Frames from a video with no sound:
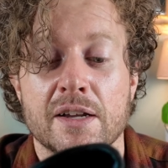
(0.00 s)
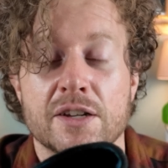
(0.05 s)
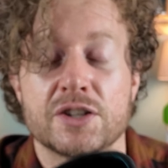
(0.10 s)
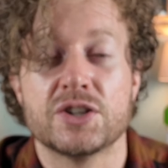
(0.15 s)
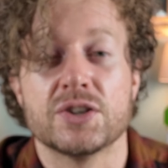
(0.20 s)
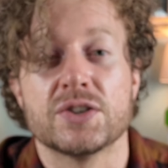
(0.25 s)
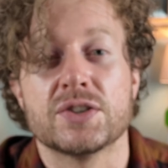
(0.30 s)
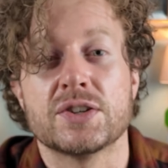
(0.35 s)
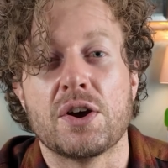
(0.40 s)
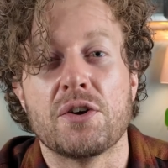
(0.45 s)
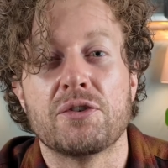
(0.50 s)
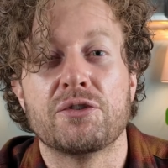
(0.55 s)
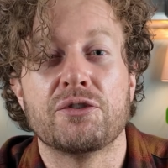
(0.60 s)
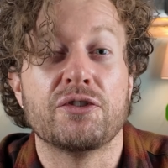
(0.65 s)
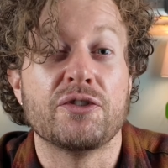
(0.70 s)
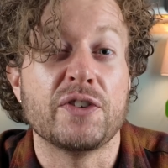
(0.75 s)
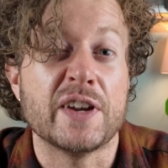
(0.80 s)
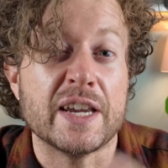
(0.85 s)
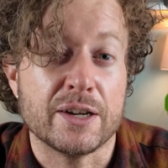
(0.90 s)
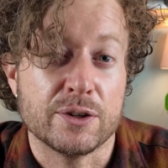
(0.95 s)
just
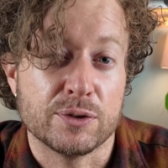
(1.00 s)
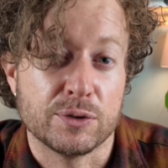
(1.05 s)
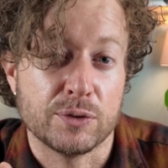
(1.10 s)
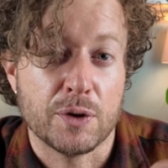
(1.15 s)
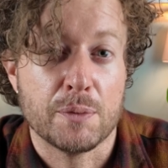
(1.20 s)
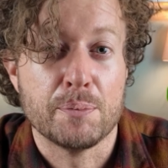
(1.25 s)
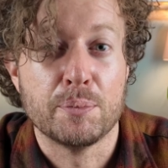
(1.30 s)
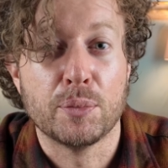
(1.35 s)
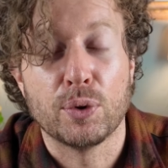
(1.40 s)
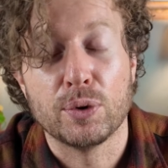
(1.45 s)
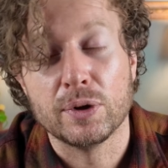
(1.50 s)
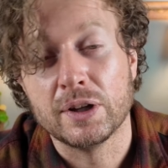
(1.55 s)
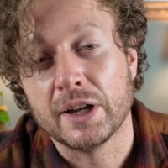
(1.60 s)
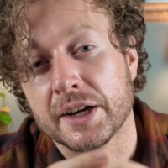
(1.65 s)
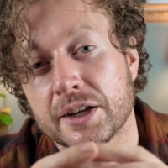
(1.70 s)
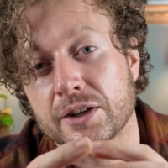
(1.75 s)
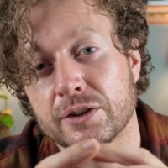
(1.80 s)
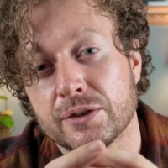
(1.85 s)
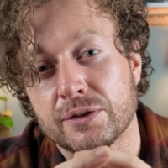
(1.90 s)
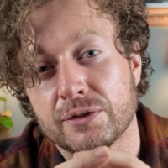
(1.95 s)
feel more
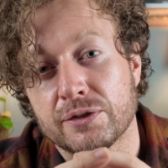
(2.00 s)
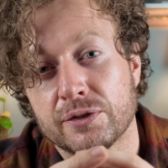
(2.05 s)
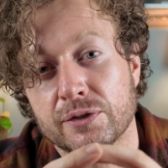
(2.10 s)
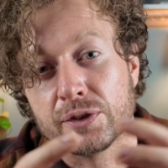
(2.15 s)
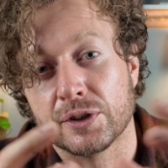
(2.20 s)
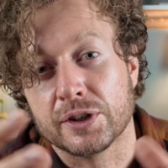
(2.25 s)
like you're